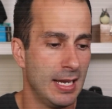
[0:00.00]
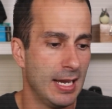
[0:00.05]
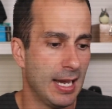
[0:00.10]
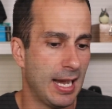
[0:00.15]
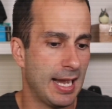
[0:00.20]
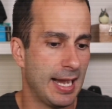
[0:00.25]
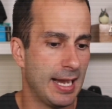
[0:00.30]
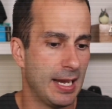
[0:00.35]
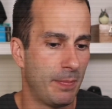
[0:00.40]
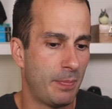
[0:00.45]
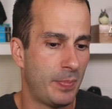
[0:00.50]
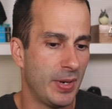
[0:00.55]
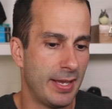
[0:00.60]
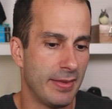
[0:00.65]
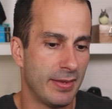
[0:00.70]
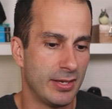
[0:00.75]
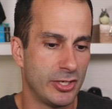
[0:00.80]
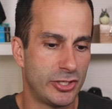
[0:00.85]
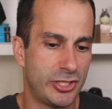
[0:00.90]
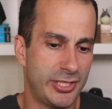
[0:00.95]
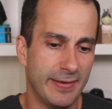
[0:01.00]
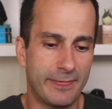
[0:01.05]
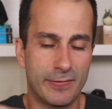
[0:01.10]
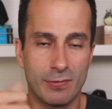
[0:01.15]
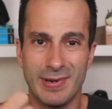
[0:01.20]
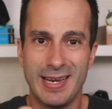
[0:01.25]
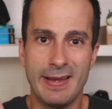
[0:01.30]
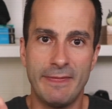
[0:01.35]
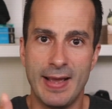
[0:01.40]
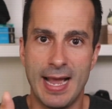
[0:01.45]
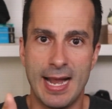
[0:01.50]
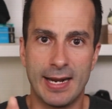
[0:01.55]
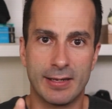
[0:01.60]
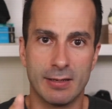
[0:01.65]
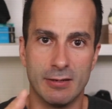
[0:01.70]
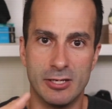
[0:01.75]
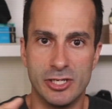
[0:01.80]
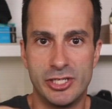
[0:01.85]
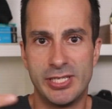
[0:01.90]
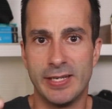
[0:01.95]
But
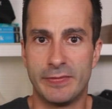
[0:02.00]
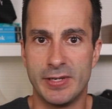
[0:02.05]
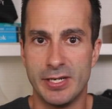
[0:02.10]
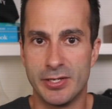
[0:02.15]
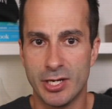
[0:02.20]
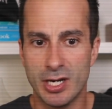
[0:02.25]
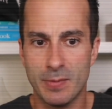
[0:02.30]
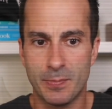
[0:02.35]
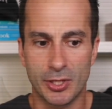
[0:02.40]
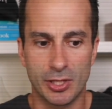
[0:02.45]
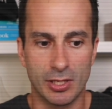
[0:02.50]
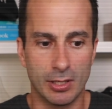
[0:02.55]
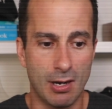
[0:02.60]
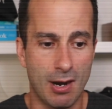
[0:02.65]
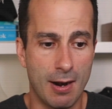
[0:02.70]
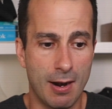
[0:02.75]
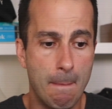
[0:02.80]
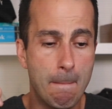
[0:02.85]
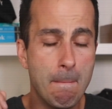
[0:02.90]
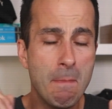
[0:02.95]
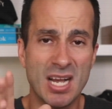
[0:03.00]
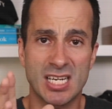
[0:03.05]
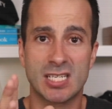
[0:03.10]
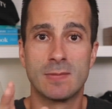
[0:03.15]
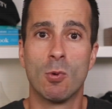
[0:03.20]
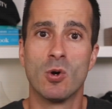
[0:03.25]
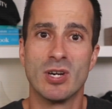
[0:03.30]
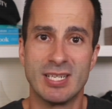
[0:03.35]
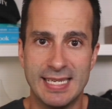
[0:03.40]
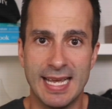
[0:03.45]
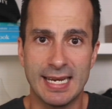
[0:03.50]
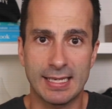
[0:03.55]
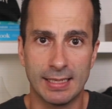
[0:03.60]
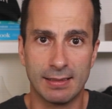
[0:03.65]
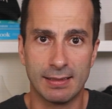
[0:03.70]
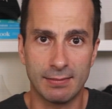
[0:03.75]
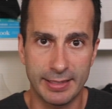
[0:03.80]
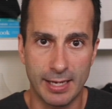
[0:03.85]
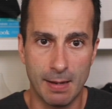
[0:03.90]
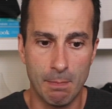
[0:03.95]
shift-refactor and shift-interpreter are much more
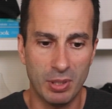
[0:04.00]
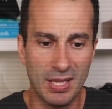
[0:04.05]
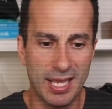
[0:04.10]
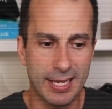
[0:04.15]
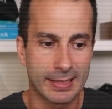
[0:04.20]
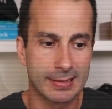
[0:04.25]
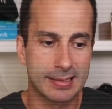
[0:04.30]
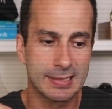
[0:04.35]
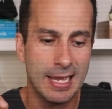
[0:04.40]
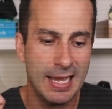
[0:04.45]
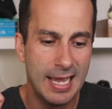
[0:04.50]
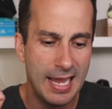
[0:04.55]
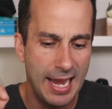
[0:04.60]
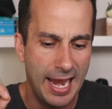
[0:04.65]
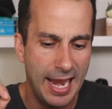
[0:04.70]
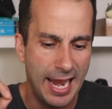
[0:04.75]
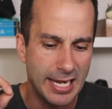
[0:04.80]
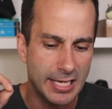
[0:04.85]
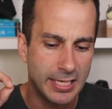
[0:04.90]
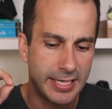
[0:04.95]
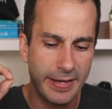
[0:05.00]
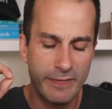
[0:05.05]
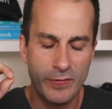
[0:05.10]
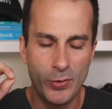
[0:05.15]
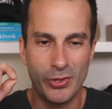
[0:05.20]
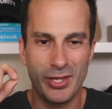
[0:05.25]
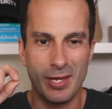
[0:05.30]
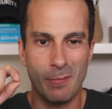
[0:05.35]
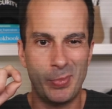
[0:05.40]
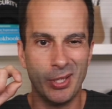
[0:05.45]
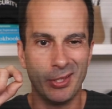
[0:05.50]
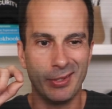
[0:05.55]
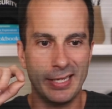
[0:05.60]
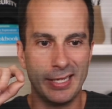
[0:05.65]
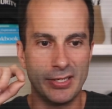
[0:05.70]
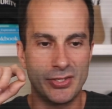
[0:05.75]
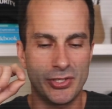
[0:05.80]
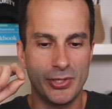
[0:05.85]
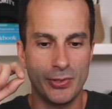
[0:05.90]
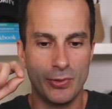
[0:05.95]
technically complex and give you the
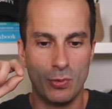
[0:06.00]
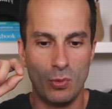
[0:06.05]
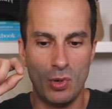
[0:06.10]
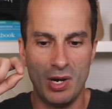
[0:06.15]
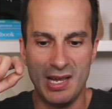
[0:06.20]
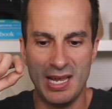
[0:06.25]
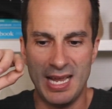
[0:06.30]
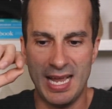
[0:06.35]
ability to